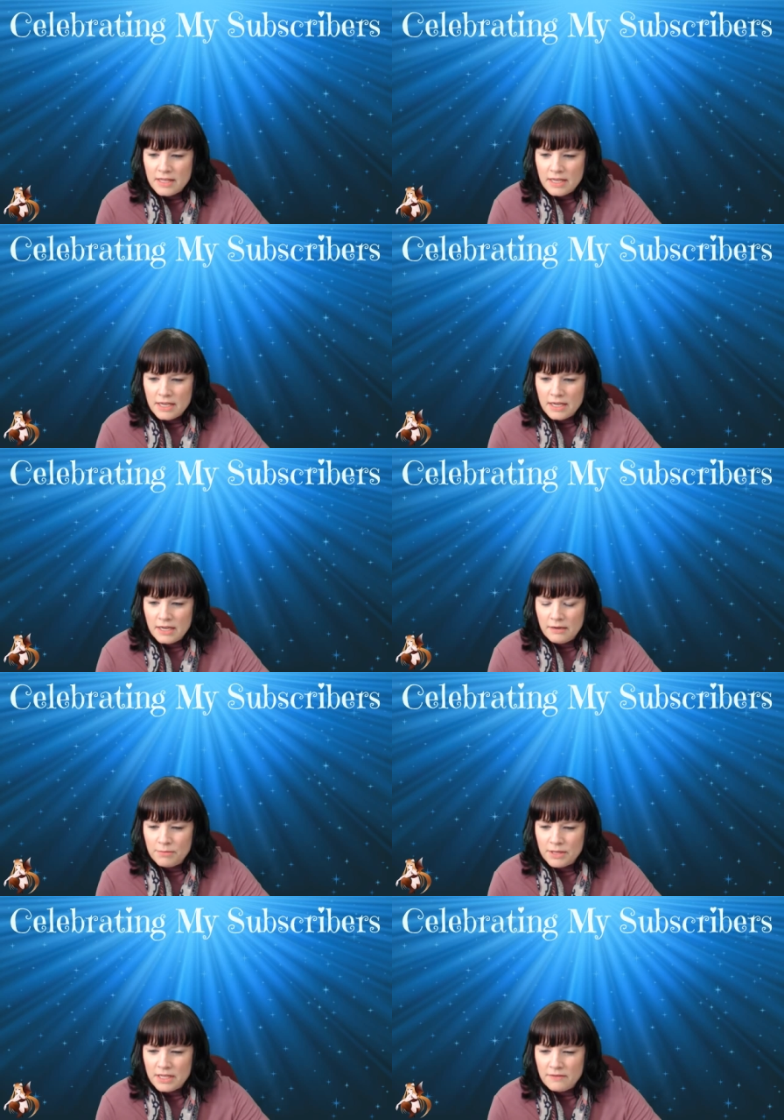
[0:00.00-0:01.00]
then I
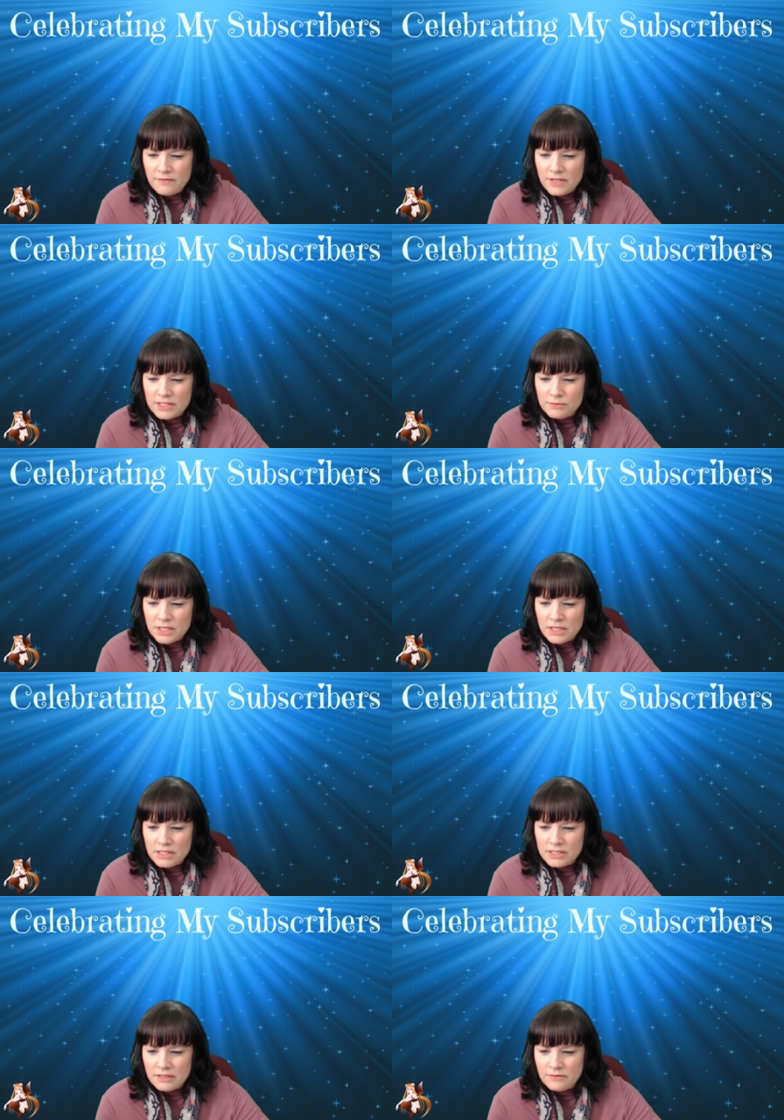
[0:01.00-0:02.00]
believe this one
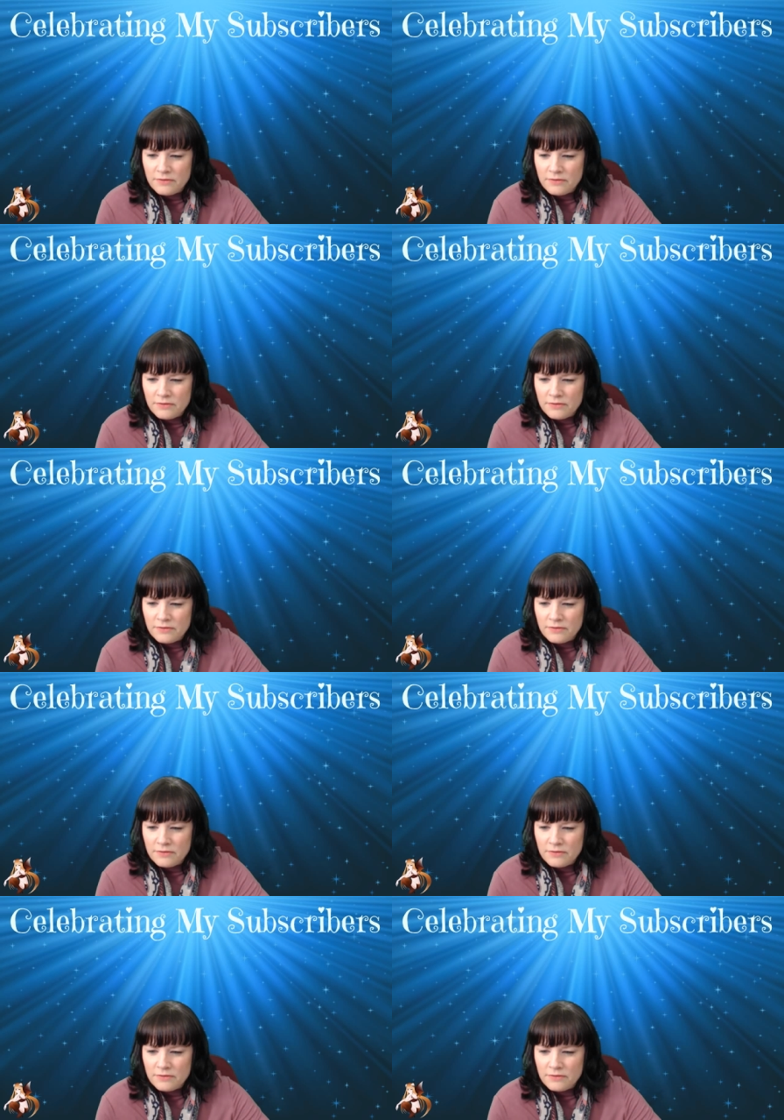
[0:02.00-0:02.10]
is of